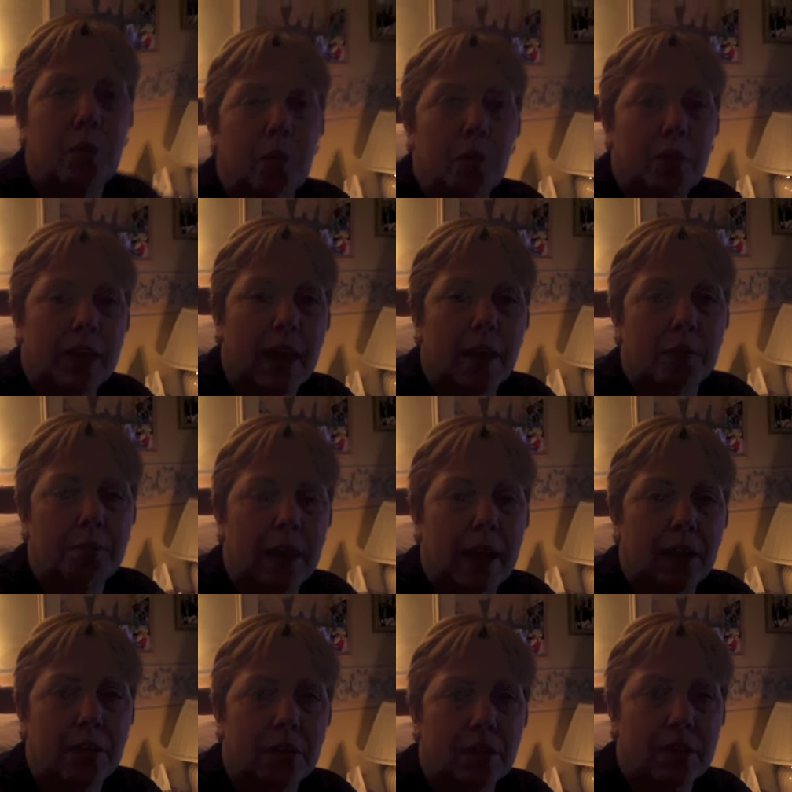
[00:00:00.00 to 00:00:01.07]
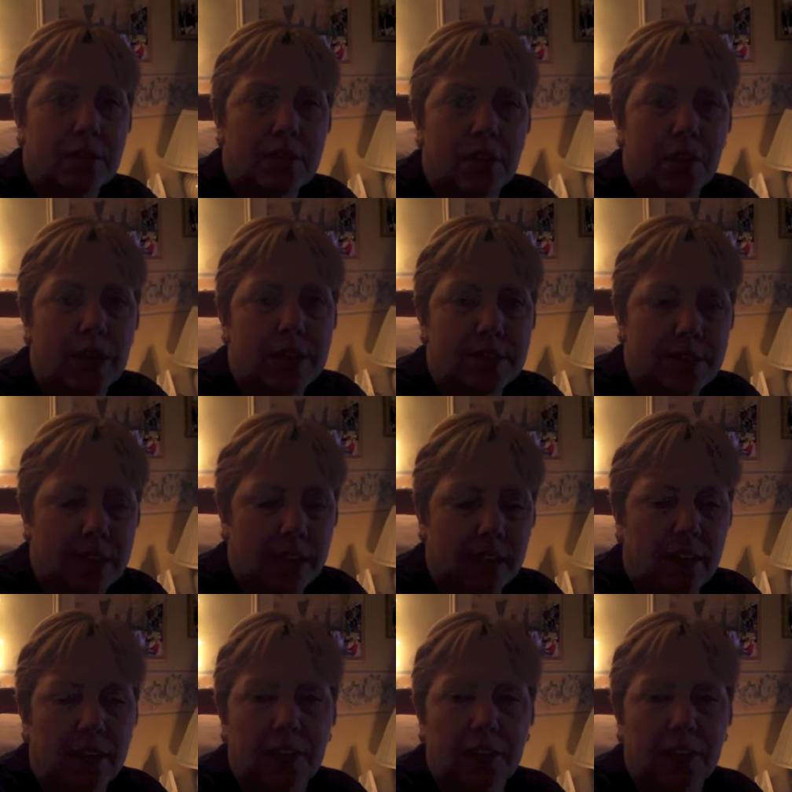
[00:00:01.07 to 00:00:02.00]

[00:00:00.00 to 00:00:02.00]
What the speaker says: we were without power. So I stayed